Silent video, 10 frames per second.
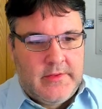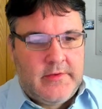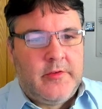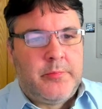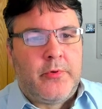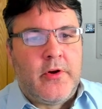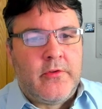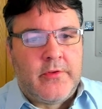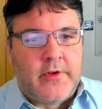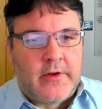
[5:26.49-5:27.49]
This is
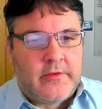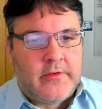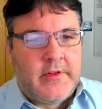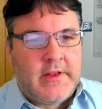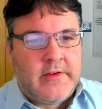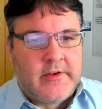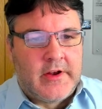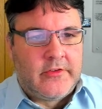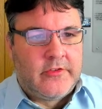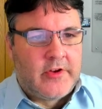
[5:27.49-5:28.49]
proof that the
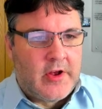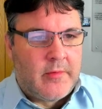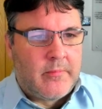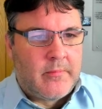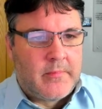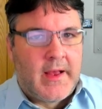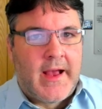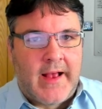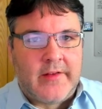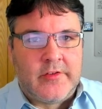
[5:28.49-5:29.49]
search term
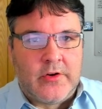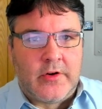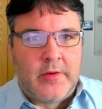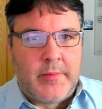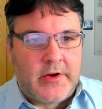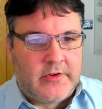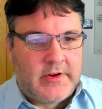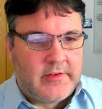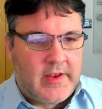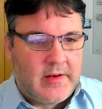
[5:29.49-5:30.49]
has got commercial
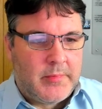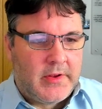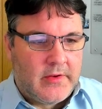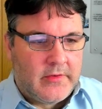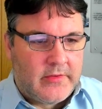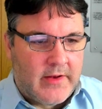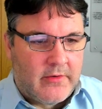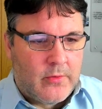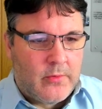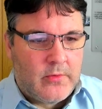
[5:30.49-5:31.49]
intent, because there
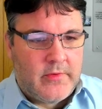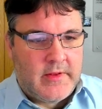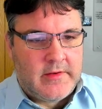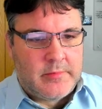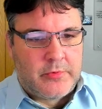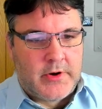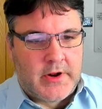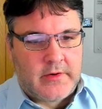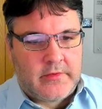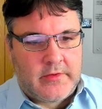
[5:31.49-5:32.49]
are all of these
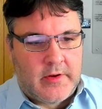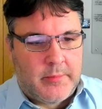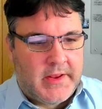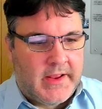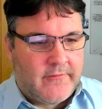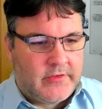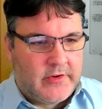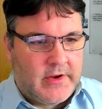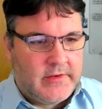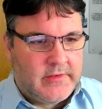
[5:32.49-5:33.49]
products that are being
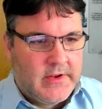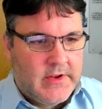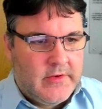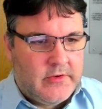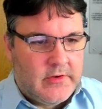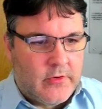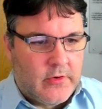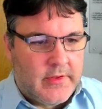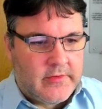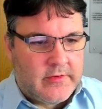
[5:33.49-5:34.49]
advertised. So you've
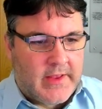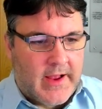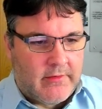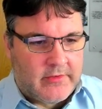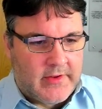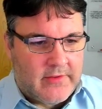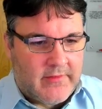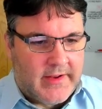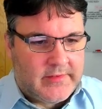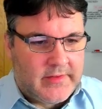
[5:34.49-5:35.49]
got this carousel of
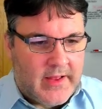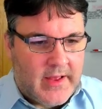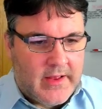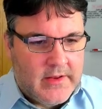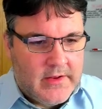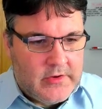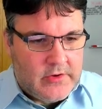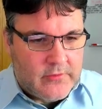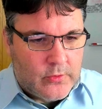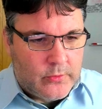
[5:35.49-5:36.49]
ads there.
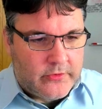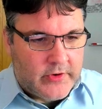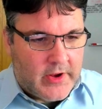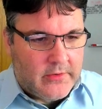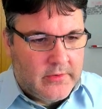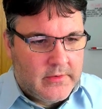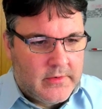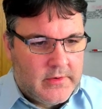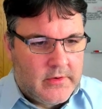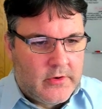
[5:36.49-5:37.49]
You've also
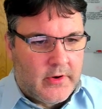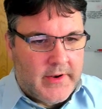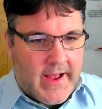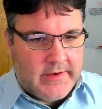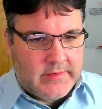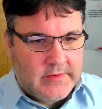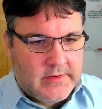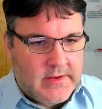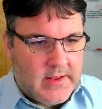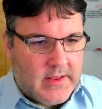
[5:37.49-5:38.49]
got an ad
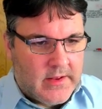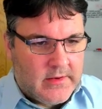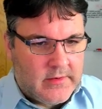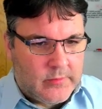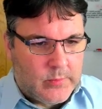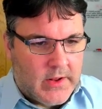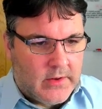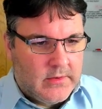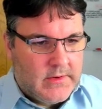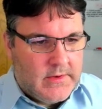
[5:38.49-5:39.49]
here as well.